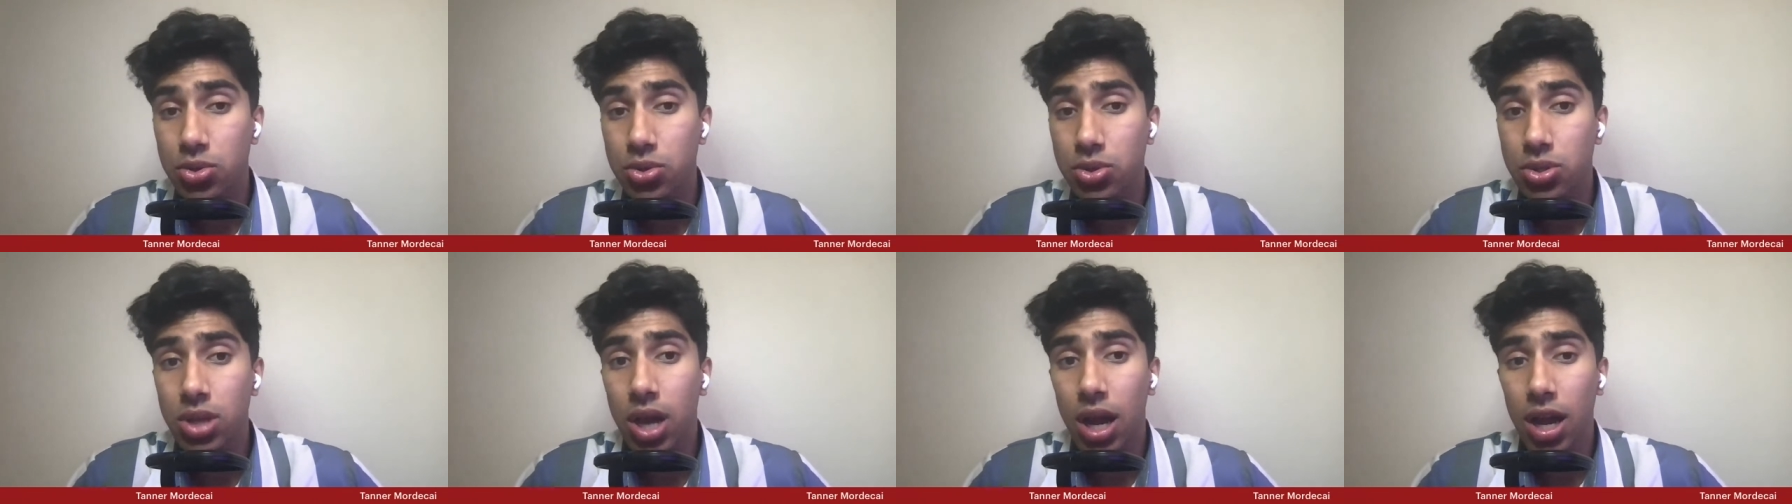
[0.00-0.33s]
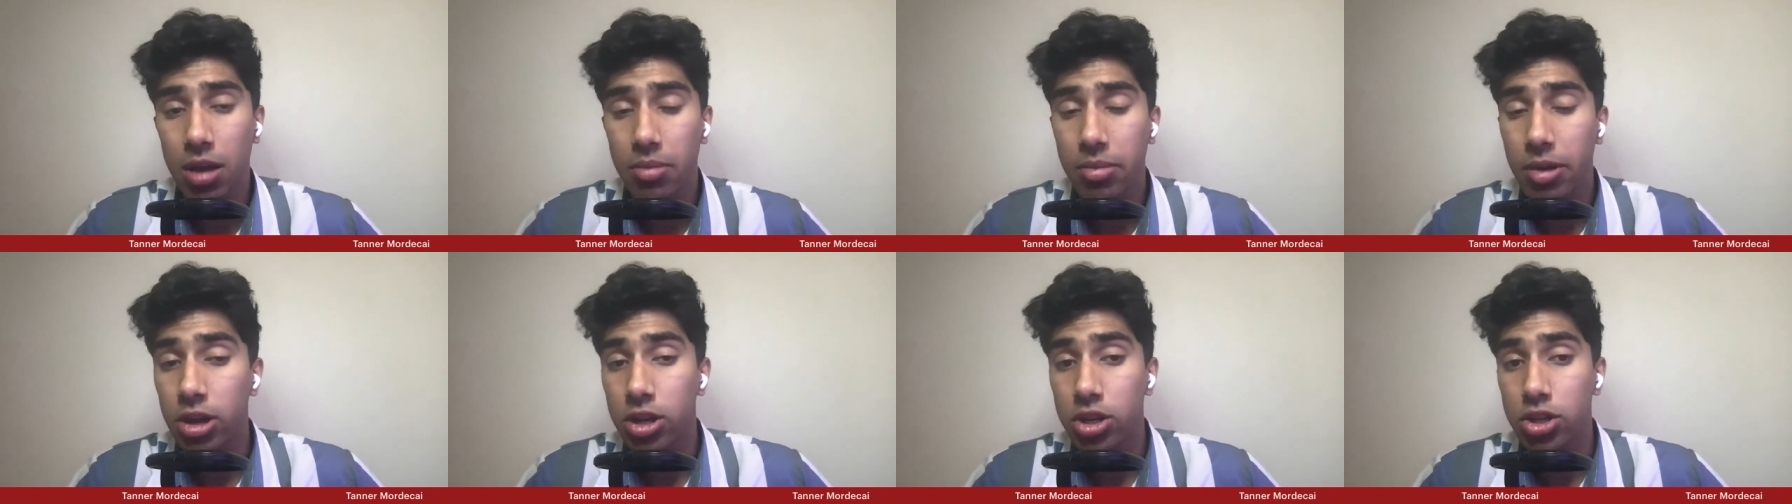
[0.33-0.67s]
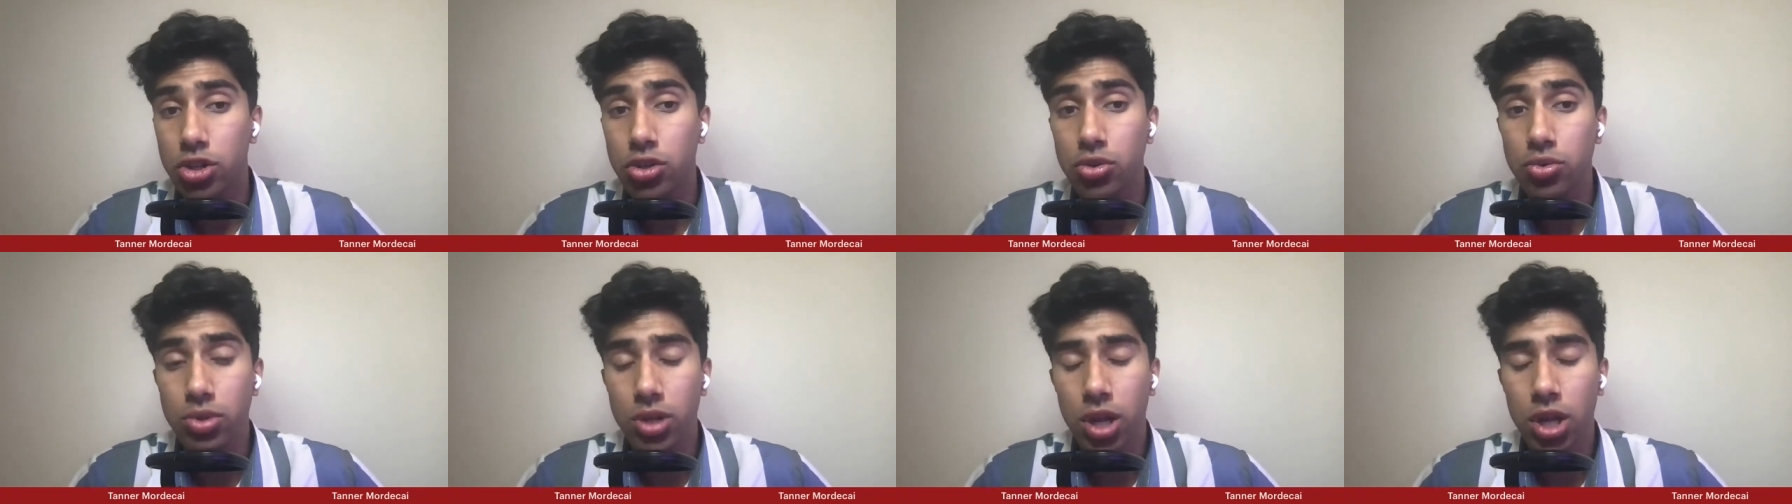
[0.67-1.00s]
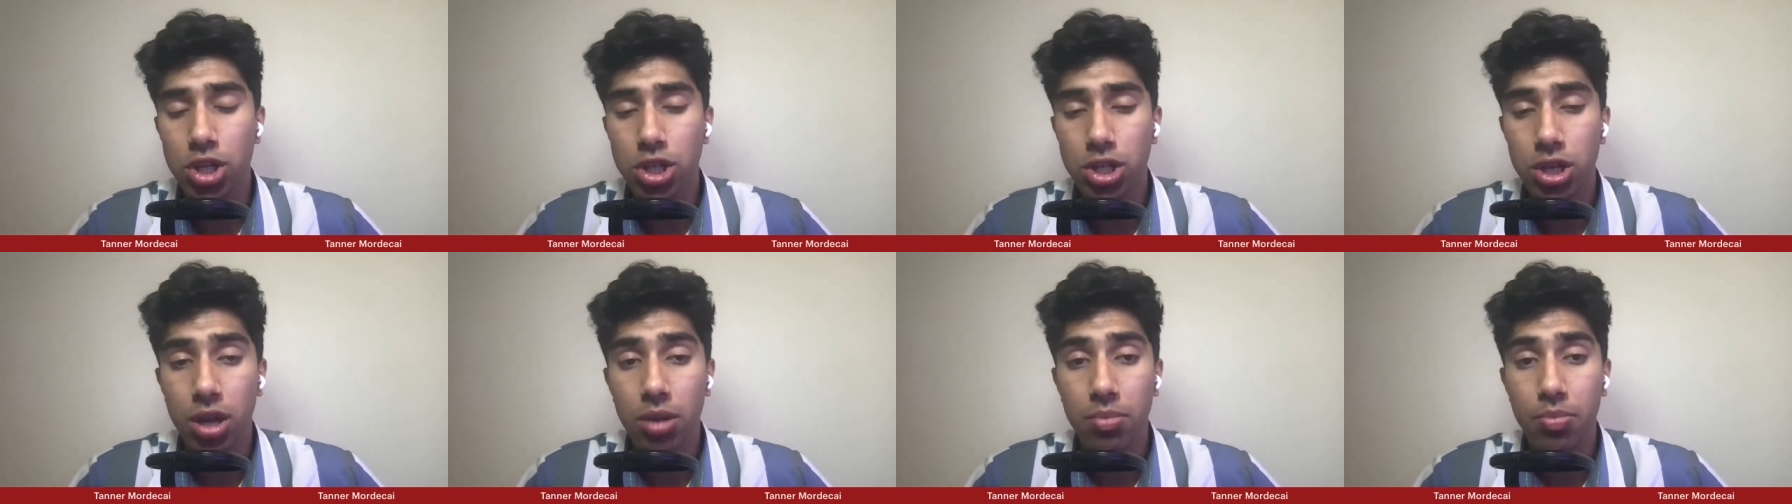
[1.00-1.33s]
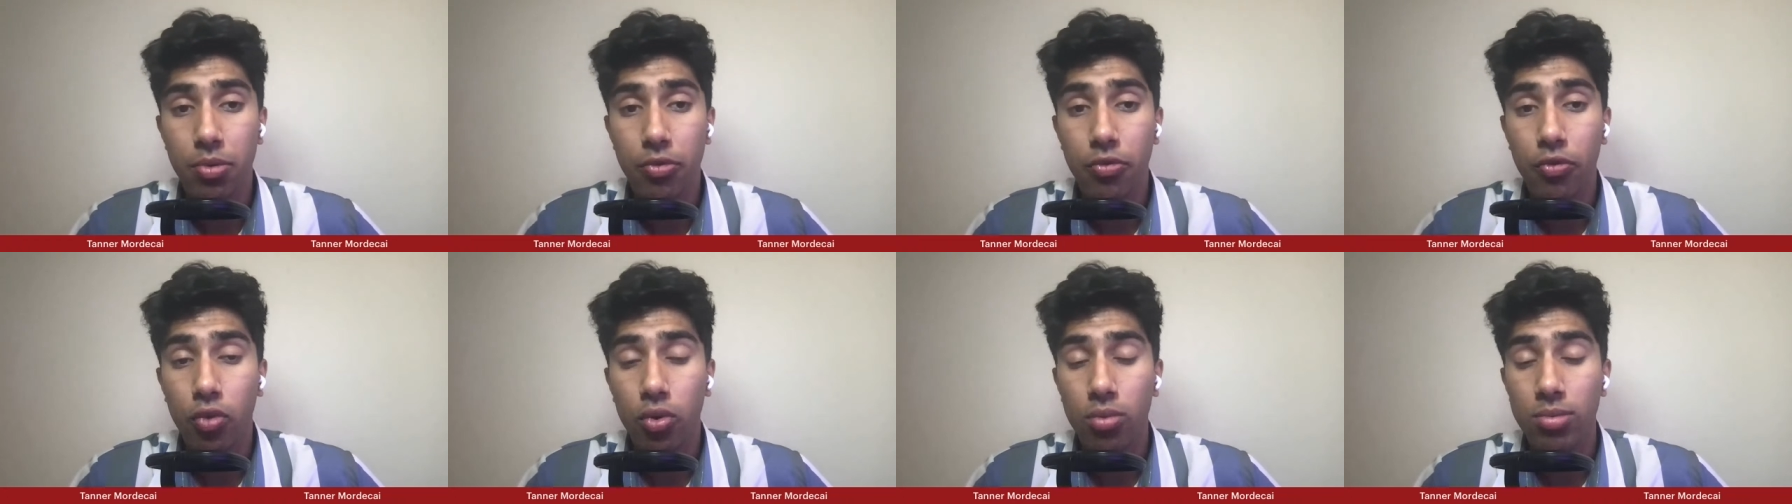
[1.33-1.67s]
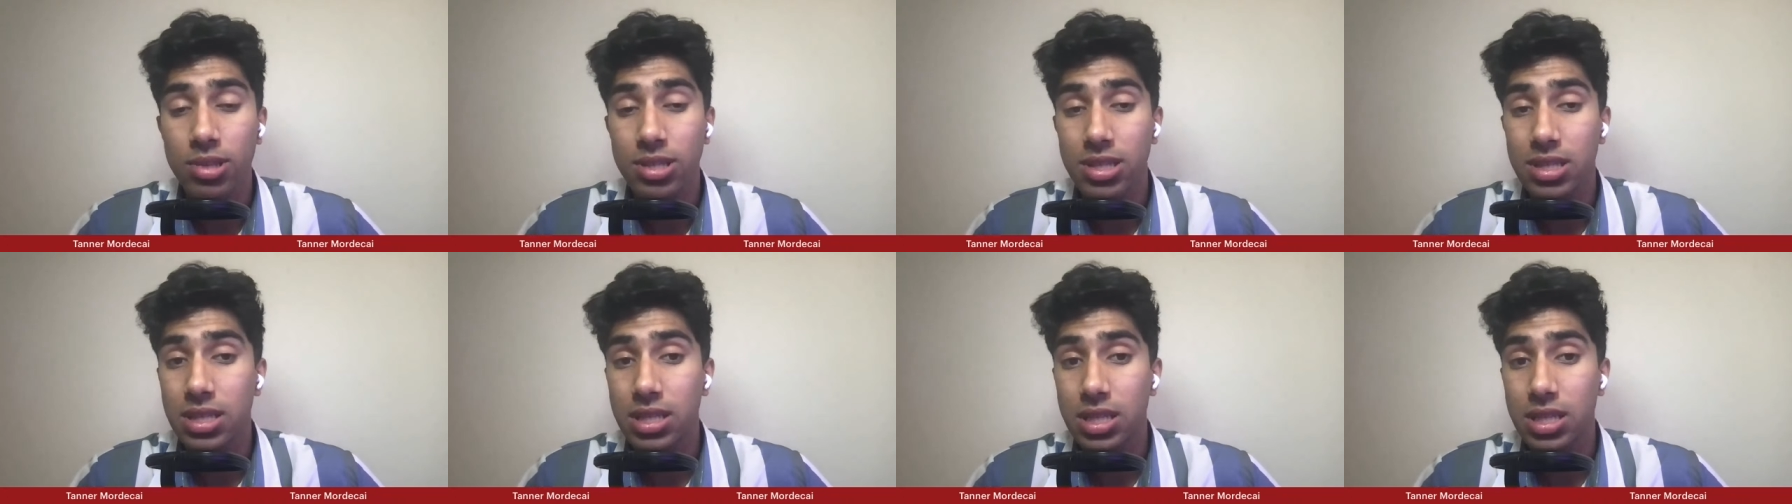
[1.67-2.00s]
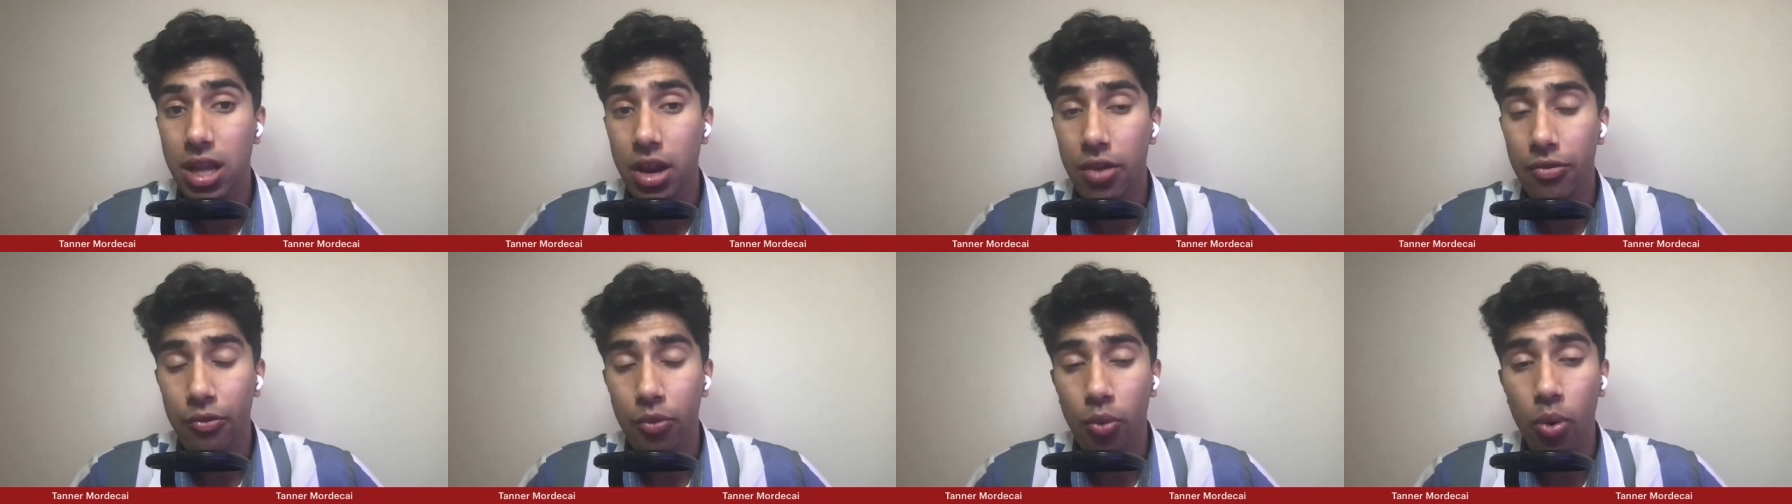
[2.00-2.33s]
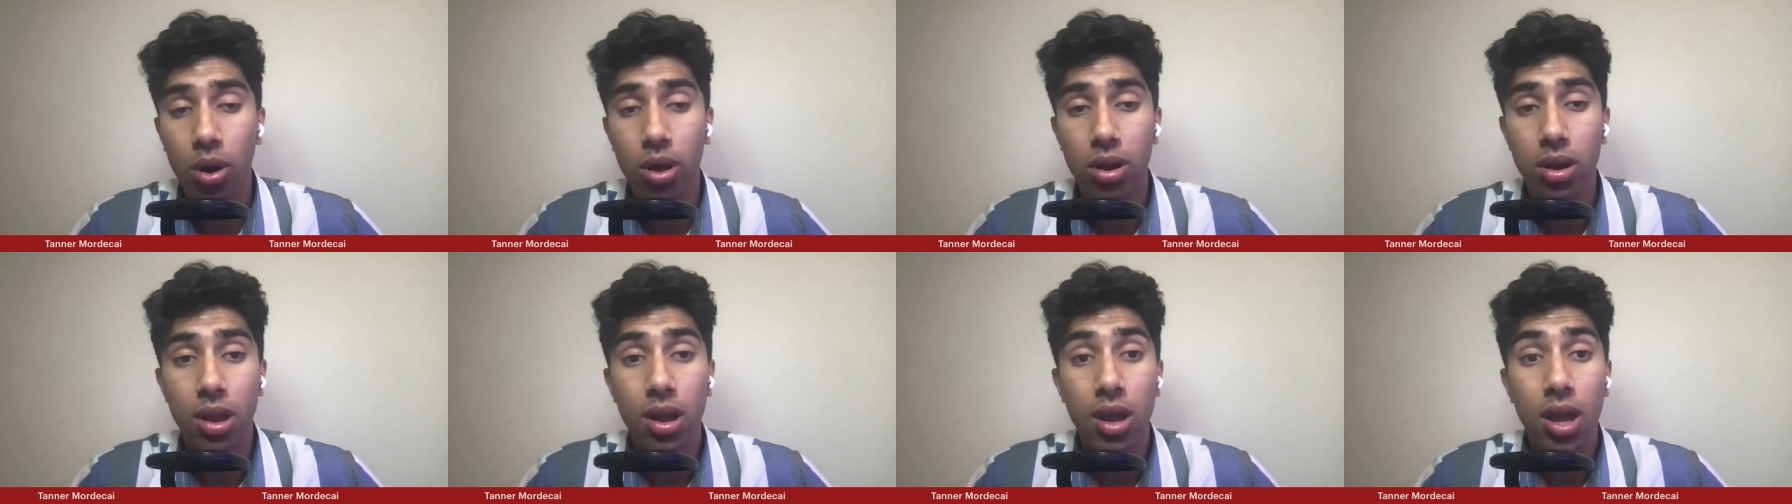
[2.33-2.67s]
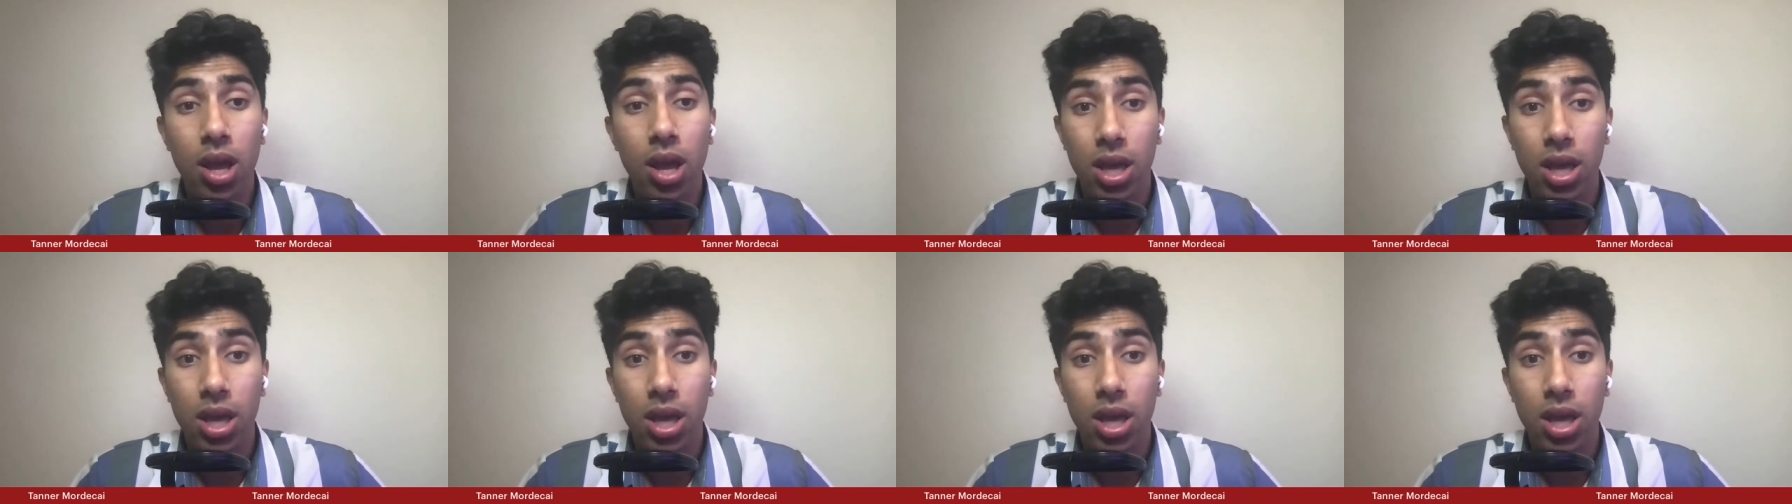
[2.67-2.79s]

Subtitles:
You talk about a 2 touchdown performance instead of 1.